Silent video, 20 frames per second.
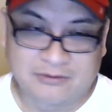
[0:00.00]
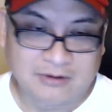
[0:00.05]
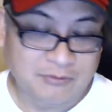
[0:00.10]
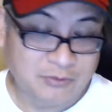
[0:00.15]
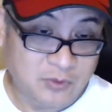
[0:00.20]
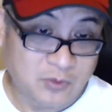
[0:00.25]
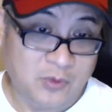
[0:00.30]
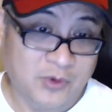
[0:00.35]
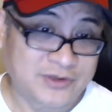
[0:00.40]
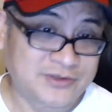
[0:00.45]

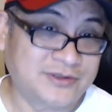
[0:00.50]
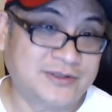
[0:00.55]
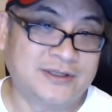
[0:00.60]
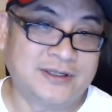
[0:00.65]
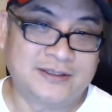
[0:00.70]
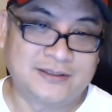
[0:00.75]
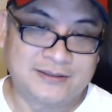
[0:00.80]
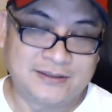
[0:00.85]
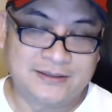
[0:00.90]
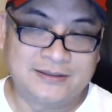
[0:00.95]
course
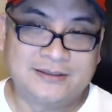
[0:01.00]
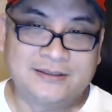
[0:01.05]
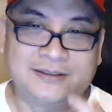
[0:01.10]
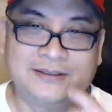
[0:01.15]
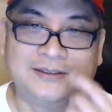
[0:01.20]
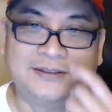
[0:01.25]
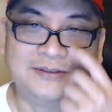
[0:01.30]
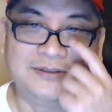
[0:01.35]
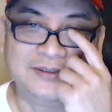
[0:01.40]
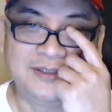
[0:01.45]

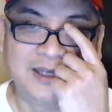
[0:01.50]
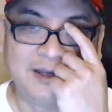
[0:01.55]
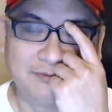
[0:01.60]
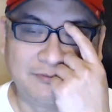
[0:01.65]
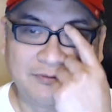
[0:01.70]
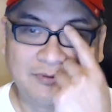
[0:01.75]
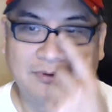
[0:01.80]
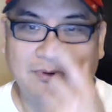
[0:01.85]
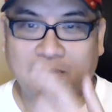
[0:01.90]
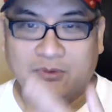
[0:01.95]
you have
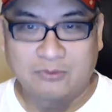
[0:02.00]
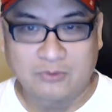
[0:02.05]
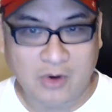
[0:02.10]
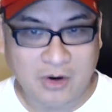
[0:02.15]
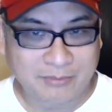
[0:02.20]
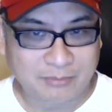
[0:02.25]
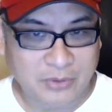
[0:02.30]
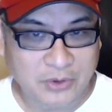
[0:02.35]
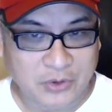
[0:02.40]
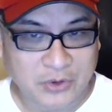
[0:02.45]

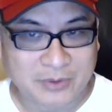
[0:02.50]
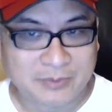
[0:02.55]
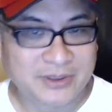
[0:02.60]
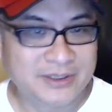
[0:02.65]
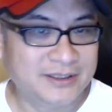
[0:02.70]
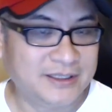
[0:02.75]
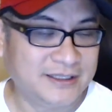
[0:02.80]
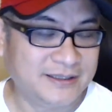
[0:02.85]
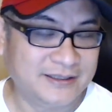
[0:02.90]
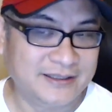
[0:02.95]
Ron
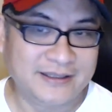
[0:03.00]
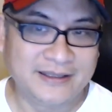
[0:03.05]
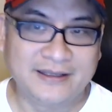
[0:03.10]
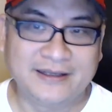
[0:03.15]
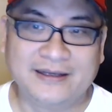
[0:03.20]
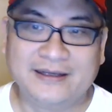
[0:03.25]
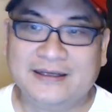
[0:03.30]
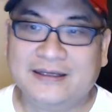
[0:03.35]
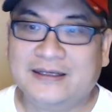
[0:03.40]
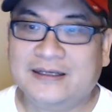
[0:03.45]
Perlman in
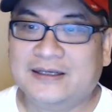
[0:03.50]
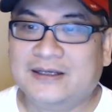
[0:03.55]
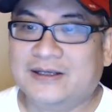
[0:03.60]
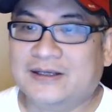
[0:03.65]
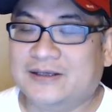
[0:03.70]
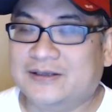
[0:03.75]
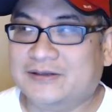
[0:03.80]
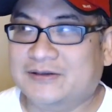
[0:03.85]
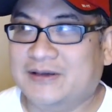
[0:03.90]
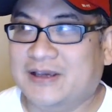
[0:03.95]
there.
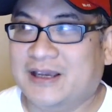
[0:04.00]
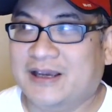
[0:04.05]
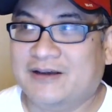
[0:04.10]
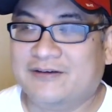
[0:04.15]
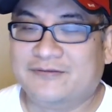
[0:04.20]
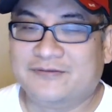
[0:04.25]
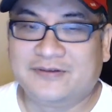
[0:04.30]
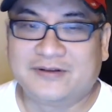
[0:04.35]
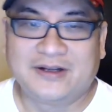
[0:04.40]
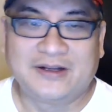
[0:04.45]
You
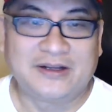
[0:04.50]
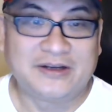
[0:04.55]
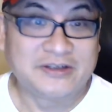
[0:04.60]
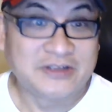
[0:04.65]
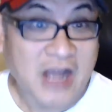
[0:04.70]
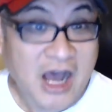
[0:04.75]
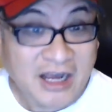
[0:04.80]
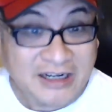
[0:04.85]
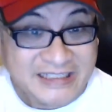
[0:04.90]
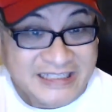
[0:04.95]
have
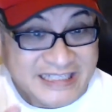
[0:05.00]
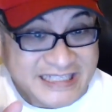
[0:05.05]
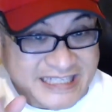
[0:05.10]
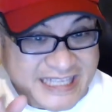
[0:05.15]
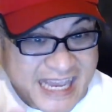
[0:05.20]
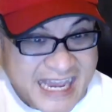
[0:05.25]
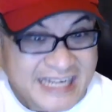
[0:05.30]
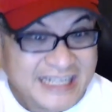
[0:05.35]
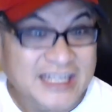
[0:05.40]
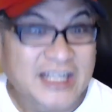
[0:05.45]
Donnie
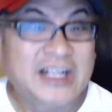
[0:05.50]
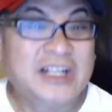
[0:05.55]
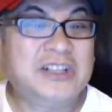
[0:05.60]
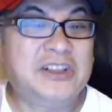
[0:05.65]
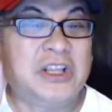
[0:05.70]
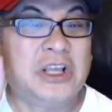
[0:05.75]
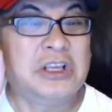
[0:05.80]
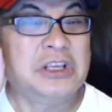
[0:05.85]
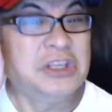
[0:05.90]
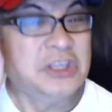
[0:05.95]
Yen,
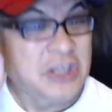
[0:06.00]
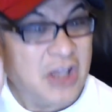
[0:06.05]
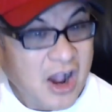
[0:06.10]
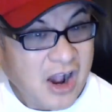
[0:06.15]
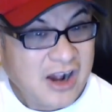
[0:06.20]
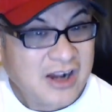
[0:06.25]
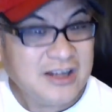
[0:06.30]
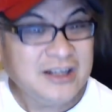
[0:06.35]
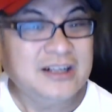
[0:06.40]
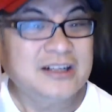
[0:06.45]
the
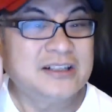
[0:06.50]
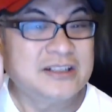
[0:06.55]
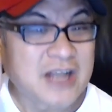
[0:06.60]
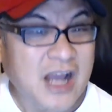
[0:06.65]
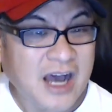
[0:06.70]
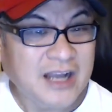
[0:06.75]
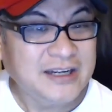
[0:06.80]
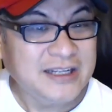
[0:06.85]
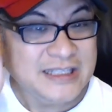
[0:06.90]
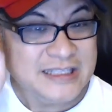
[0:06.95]
young
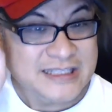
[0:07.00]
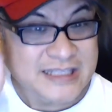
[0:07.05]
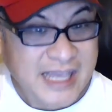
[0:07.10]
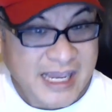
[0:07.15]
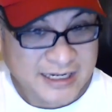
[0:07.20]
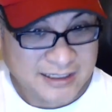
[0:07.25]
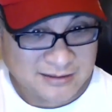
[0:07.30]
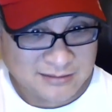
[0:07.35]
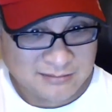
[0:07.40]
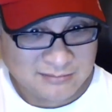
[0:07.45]
Donnie
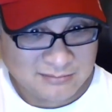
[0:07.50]
Yen.